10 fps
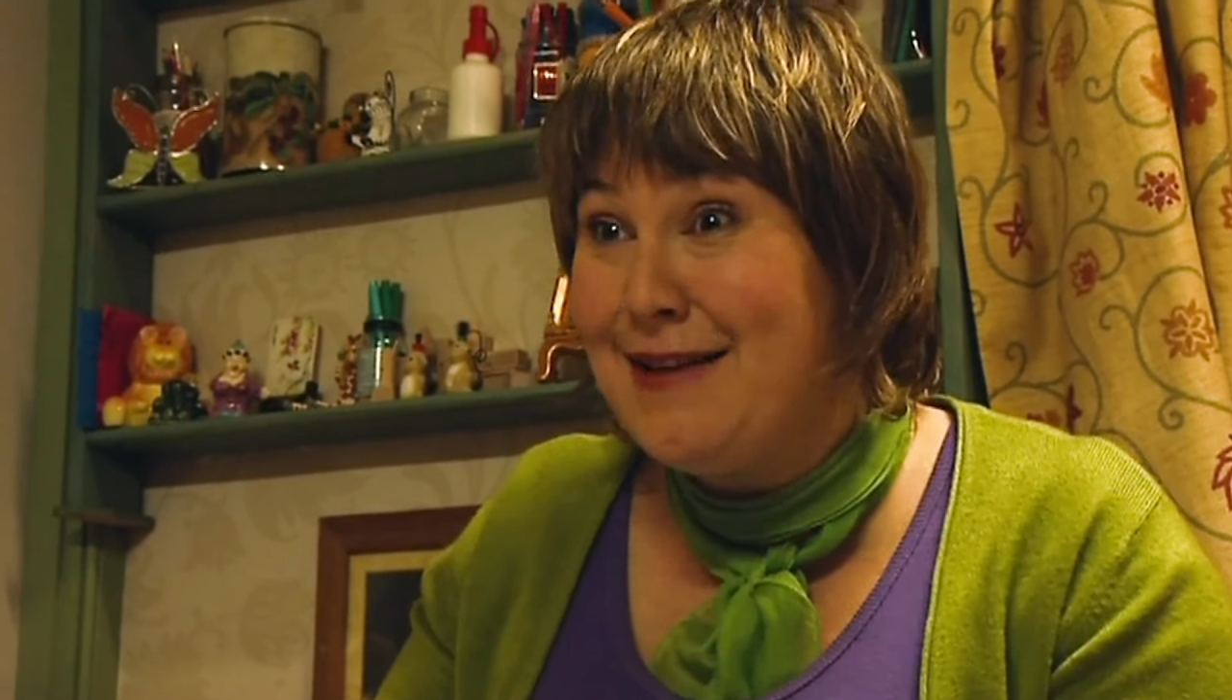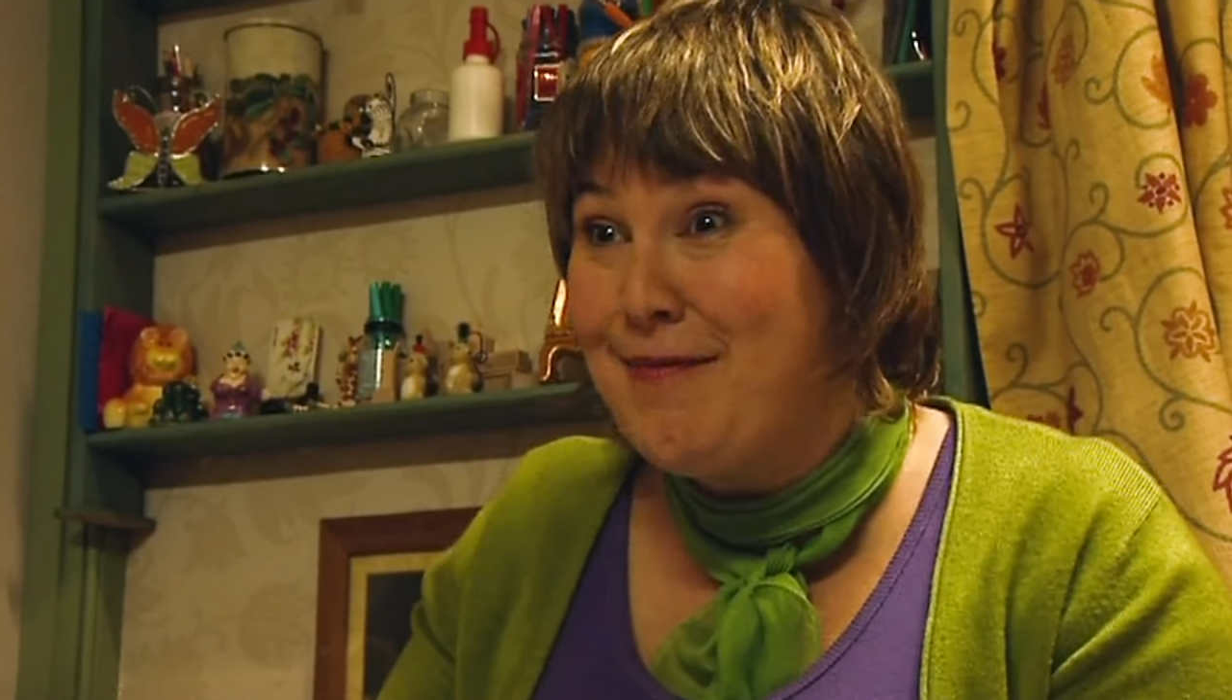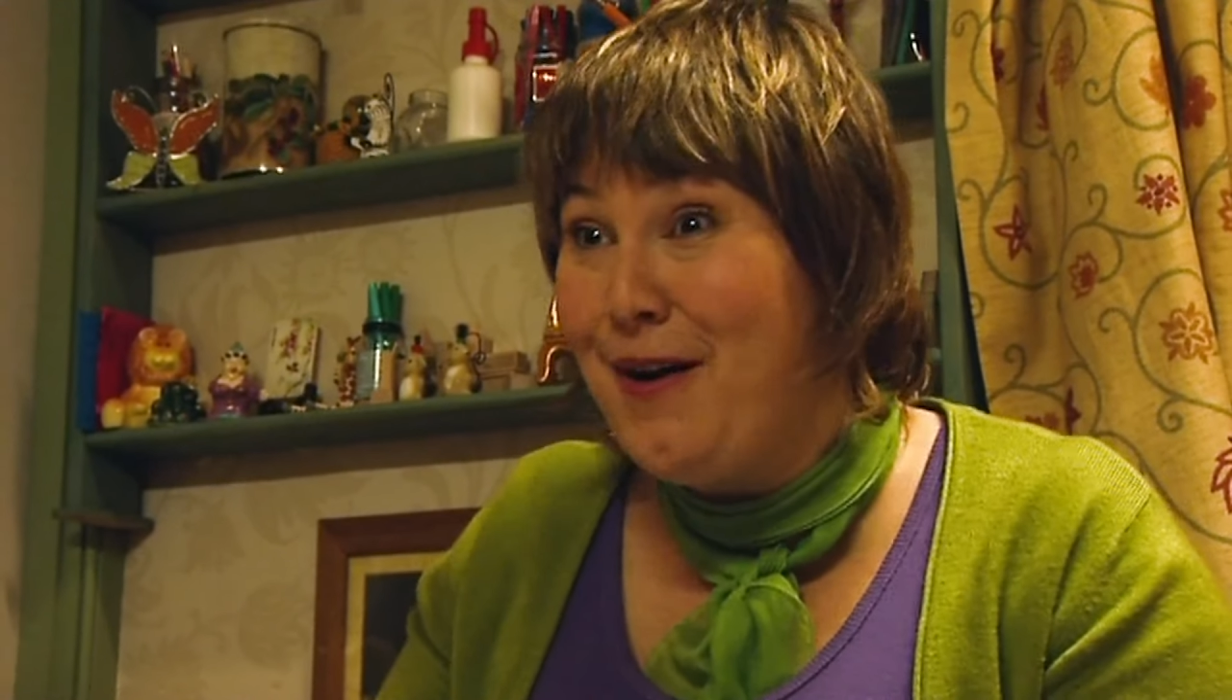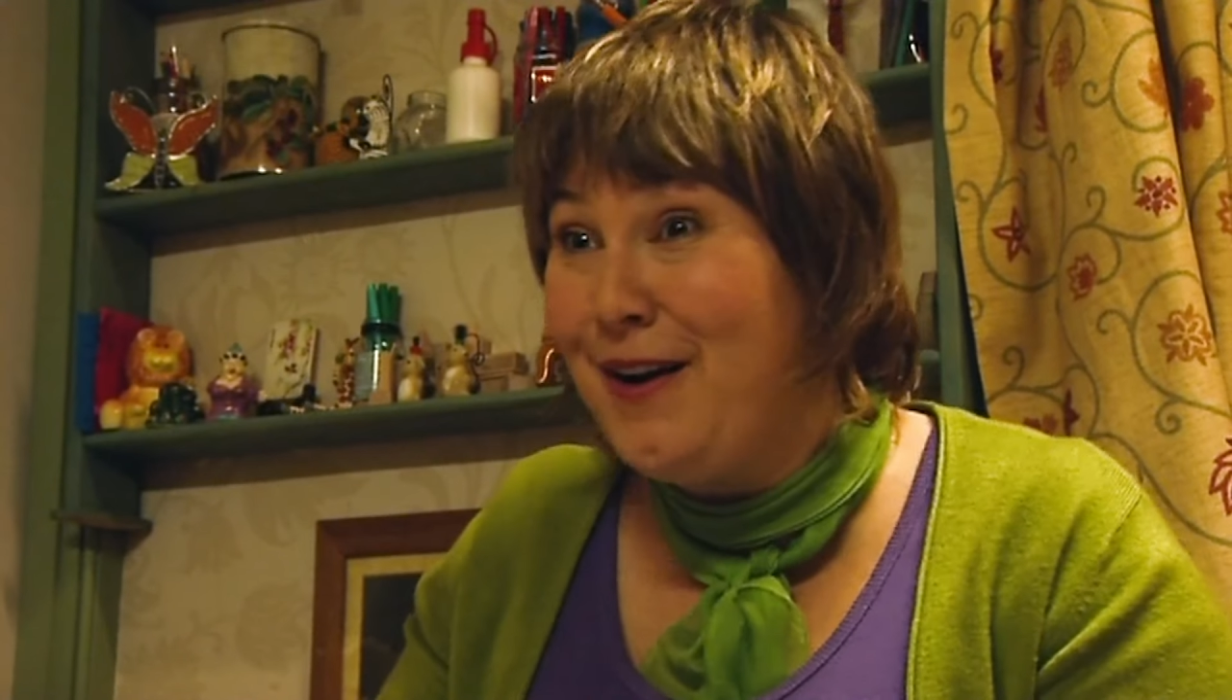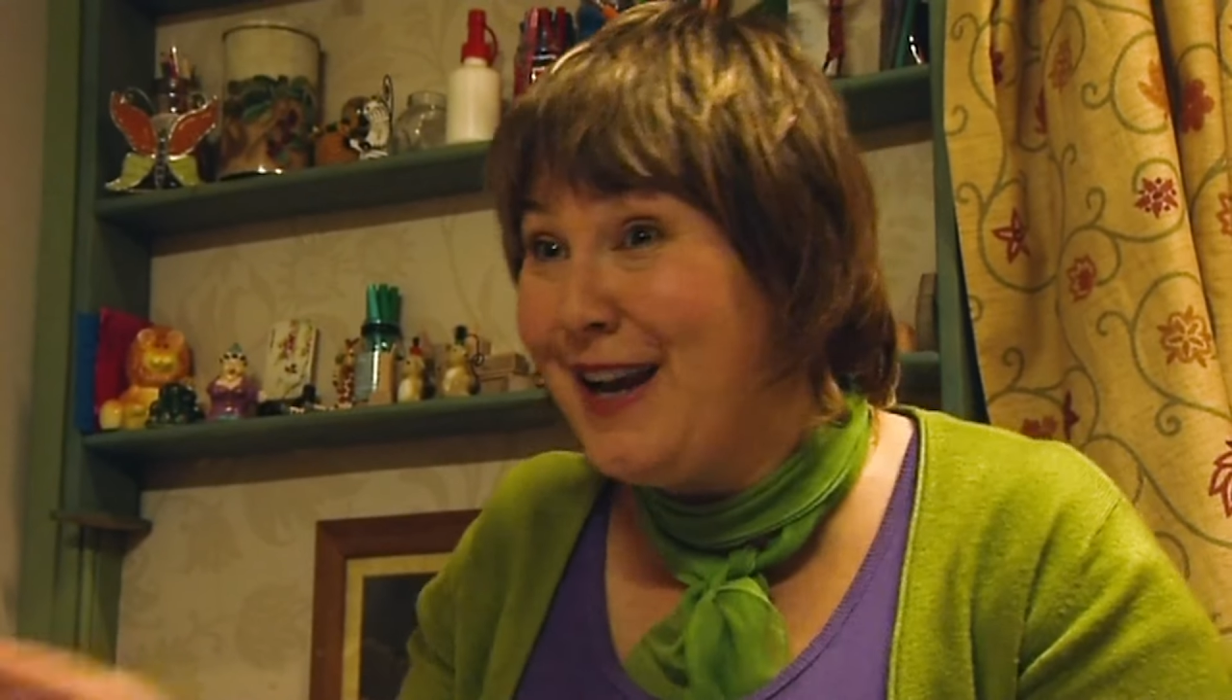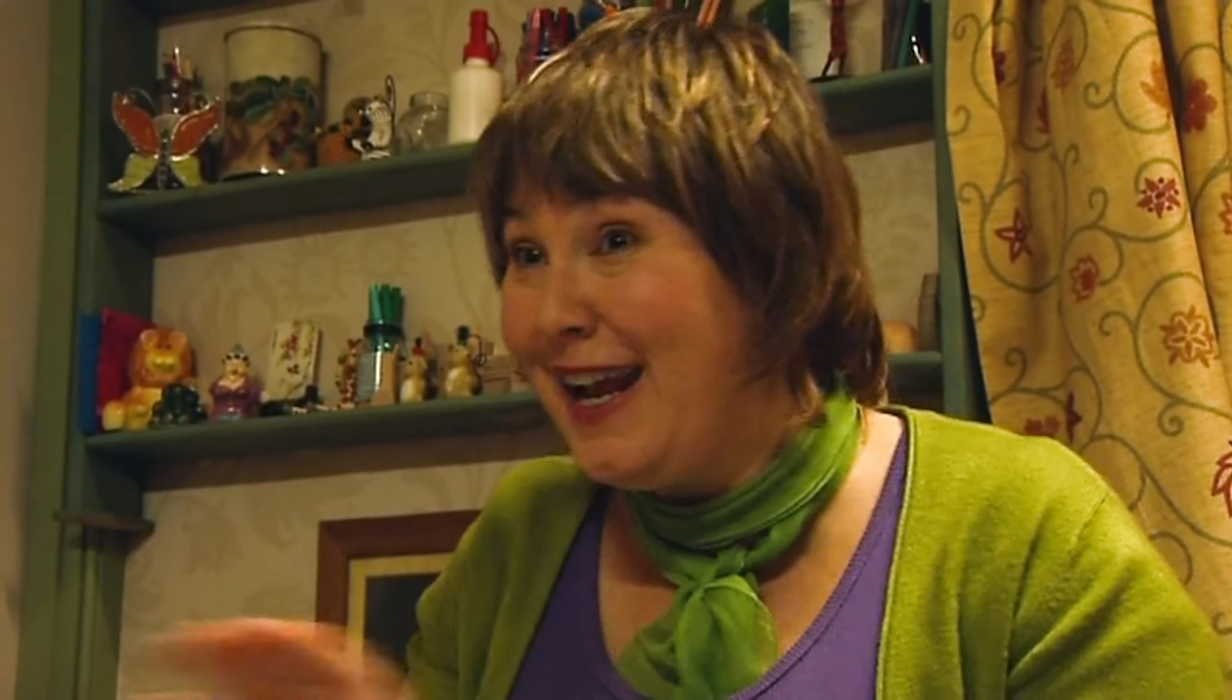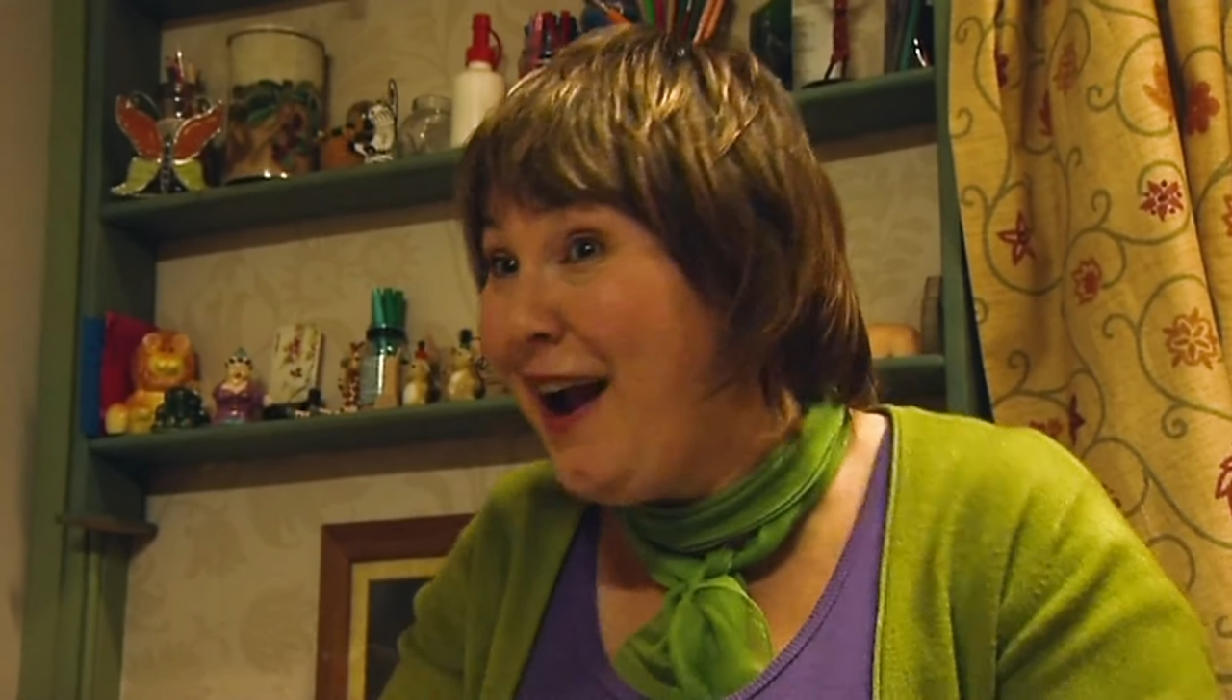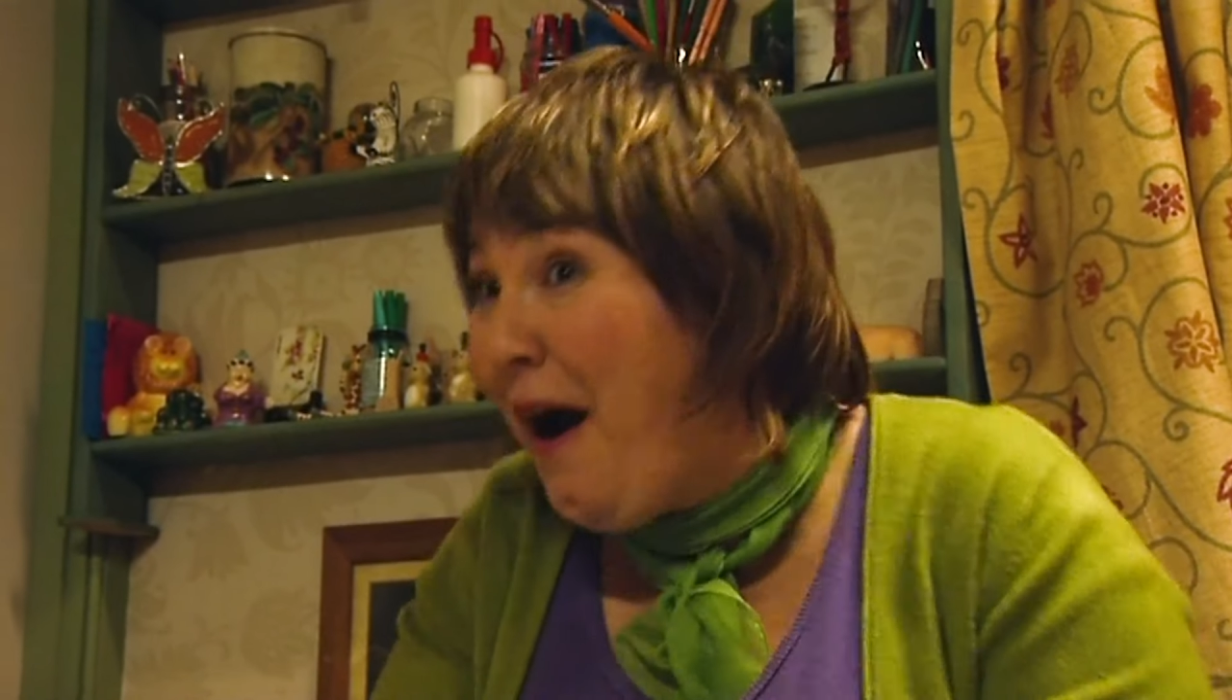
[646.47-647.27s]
the morning.